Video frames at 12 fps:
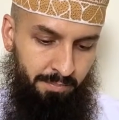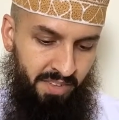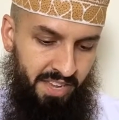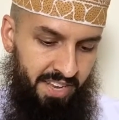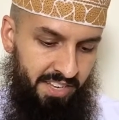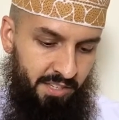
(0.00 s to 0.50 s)

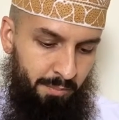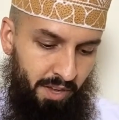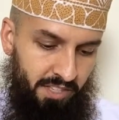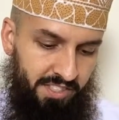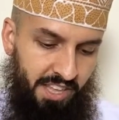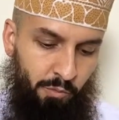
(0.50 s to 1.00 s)
It is a
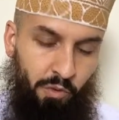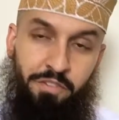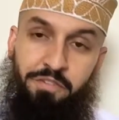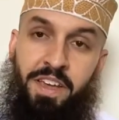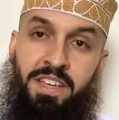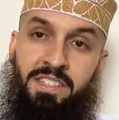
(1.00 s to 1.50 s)
must that one
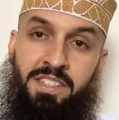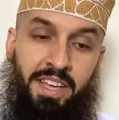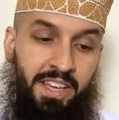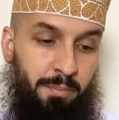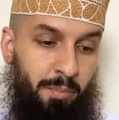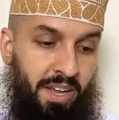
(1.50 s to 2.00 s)
face the
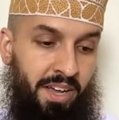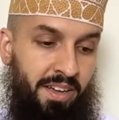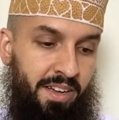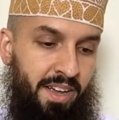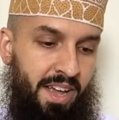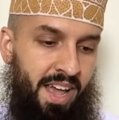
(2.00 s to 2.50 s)
Qibla
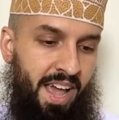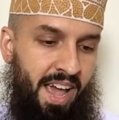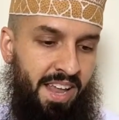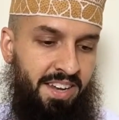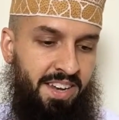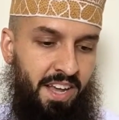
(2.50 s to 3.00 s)

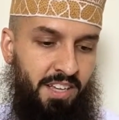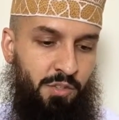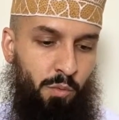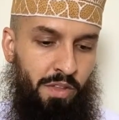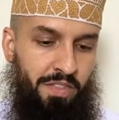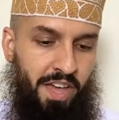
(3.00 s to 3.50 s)
and does
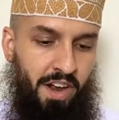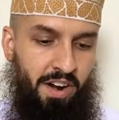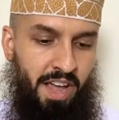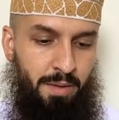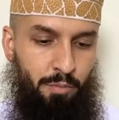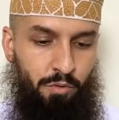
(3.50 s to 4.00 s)
what they are
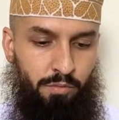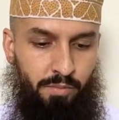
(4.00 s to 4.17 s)
able.